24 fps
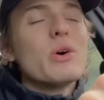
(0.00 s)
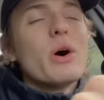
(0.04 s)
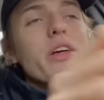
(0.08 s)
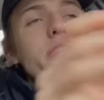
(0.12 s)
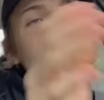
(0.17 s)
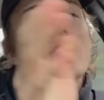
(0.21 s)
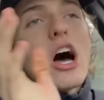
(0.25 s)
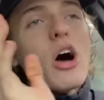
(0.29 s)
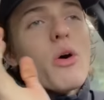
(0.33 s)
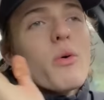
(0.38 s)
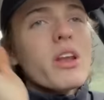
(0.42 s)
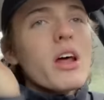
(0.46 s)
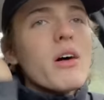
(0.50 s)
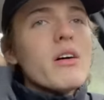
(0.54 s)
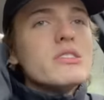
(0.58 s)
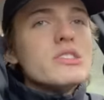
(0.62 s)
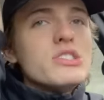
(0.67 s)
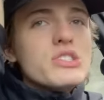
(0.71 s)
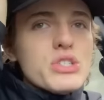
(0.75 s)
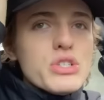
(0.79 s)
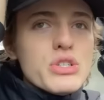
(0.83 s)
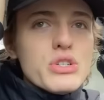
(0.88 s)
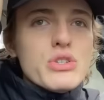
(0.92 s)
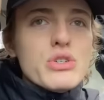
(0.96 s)
I thought what I would
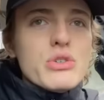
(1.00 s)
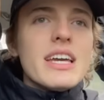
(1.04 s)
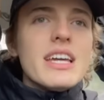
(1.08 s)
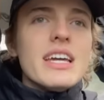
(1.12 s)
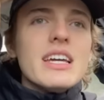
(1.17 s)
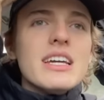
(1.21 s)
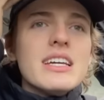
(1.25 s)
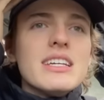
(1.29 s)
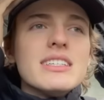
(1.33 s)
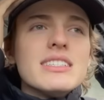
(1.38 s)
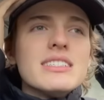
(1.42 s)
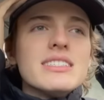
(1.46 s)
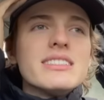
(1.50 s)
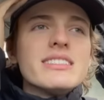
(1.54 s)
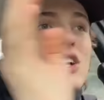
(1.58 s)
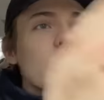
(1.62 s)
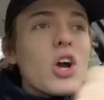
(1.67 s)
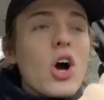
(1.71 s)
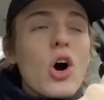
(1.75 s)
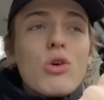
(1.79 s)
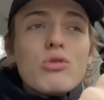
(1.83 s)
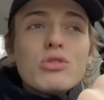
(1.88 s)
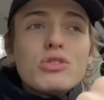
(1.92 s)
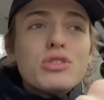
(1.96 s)
do is
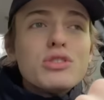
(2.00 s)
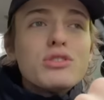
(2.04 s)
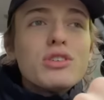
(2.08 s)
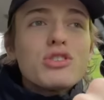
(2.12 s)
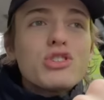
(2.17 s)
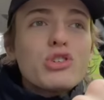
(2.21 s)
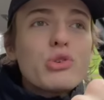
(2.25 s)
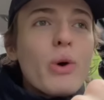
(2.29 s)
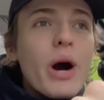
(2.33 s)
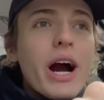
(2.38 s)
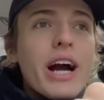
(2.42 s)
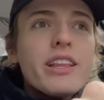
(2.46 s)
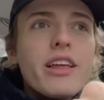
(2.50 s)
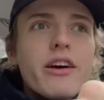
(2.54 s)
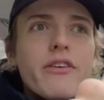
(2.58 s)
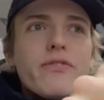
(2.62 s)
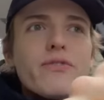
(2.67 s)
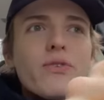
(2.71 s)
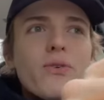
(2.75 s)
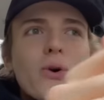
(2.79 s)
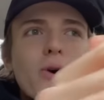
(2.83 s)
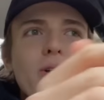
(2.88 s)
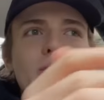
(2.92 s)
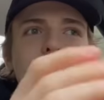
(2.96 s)
go to the Twilight
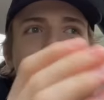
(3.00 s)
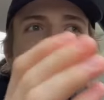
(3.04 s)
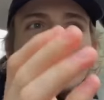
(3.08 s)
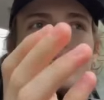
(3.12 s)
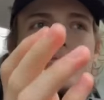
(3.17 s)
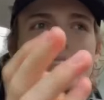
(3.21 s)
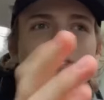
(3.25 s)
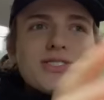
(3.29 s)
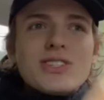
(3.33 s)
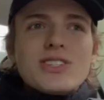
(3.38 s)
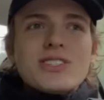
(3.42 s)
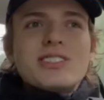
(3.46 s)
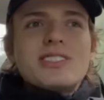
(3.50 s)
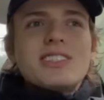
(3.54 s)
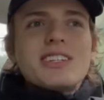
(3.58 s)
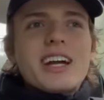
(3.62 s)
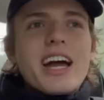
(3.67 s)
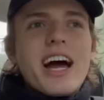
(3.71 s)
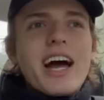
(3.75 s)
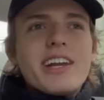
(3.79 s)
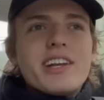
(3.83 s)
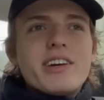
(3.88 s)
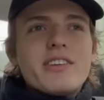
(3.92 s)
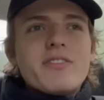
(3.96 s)
Forest just to
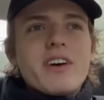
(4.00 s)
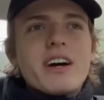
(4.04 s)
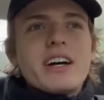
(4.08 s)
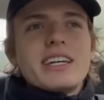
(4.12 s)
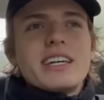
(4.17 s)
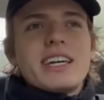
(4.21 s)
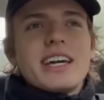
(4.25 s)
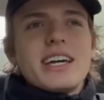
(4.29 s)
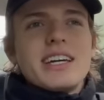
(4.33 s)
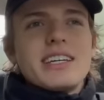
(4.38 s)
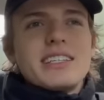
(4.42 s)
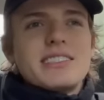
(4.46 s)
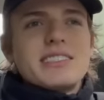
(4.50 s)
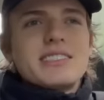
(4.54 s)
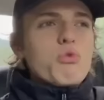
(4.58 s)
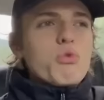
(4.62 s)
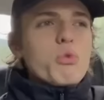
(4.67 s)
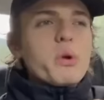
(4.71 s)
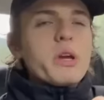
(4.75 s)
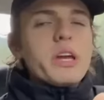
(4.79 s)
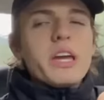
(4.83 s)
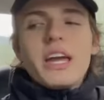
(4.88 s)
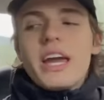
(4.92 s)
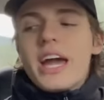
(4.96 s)
kind of, I guess,
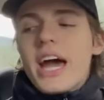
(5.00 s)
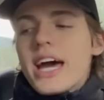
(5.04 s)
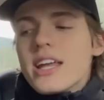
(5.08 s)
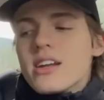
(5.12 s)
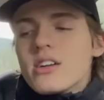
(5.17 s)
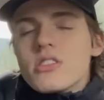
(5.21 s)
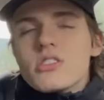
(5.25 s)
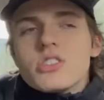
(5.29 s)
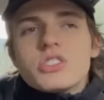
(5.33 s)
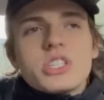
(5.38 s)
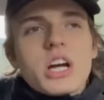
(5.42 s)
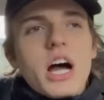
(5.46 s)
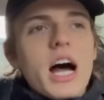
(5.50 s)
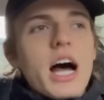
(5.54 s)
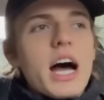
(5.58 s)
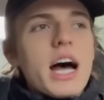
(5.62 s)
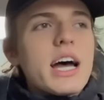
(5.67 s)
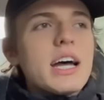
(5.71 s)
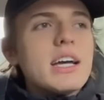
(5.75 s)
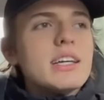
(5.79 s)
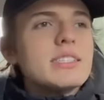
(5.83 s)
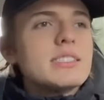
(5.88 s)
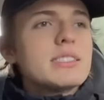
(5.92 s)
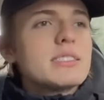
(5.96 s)

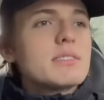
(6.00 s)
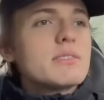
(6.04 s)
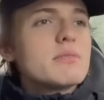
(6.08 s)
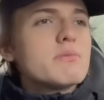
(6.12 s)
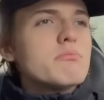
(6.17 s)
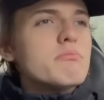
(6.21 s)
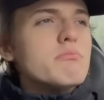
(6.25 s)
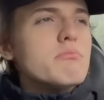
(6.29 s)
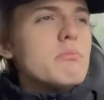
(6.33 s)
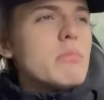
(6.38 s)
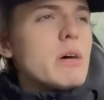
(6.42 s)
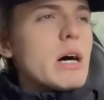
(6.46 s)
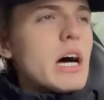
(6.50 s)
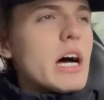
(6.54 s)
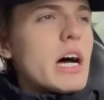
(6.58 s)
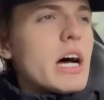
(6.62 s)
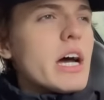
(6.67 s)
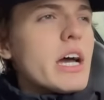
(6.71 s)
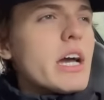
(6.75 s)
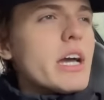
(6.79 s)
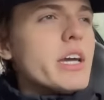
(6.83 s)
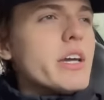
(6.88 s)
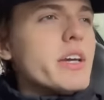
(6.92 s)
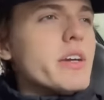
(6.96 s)
re-energize
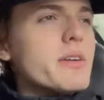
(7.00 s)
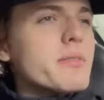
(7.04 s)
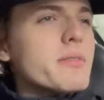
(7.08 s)
my